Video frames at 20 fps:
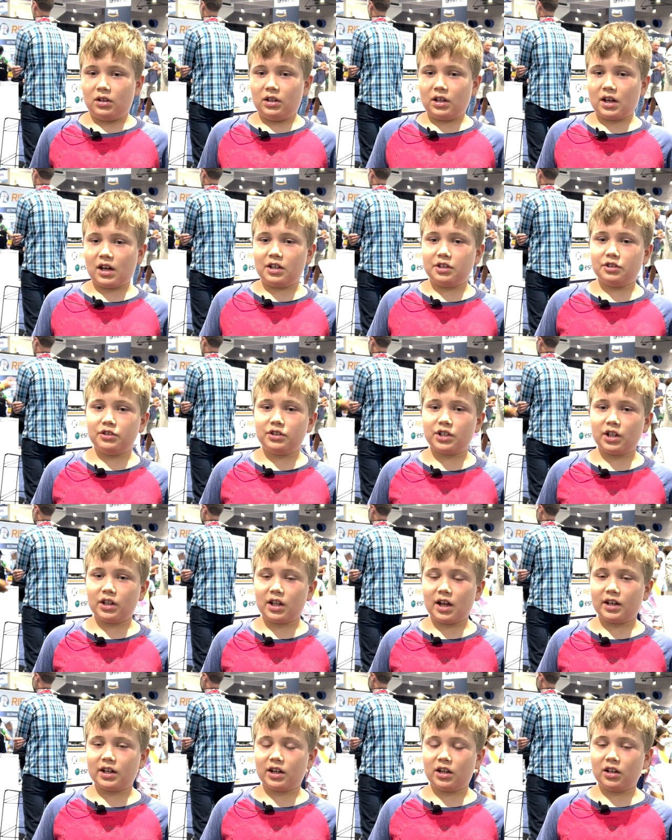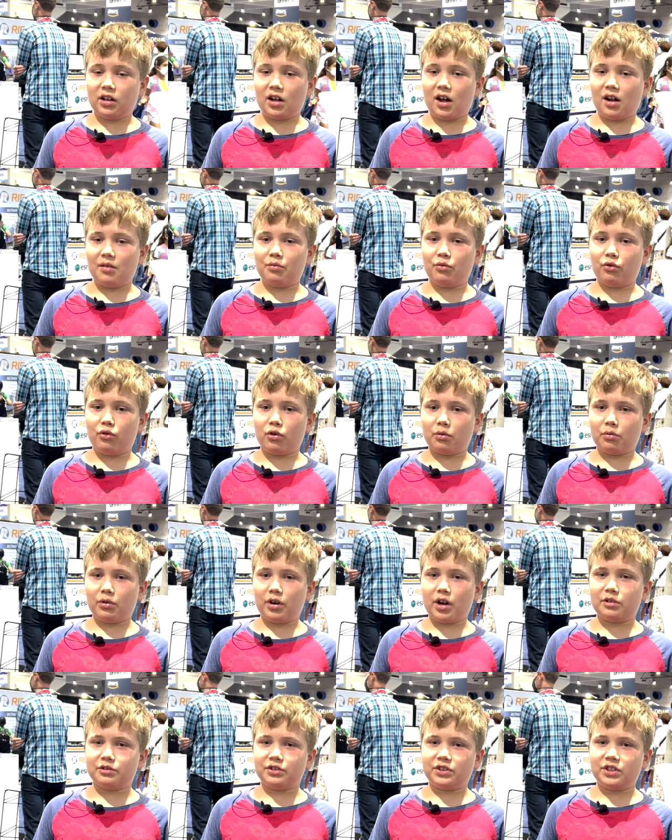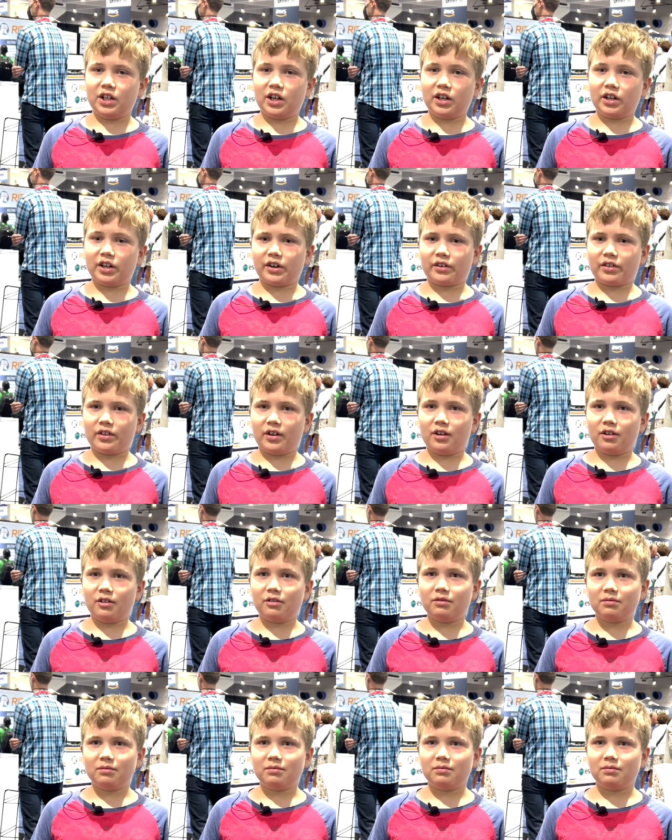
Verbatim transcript: Yeah, I used to like it a lot more when I was younger, though.